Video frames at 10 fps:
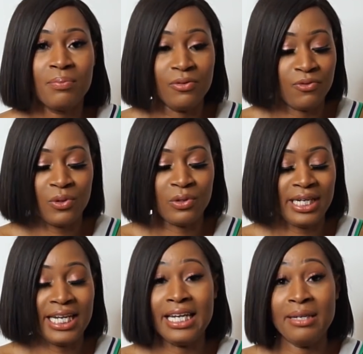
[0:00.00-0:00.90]

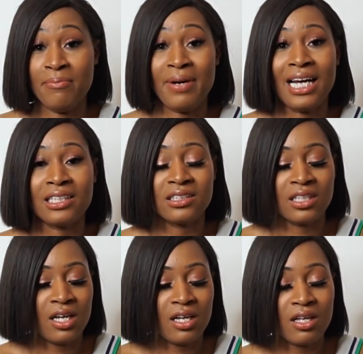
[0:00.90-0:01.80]
before it
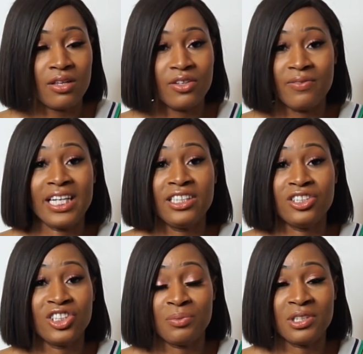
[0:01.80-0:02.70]
impacts the
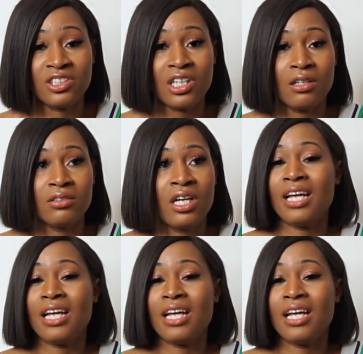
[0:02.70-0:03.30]
relationship with the child.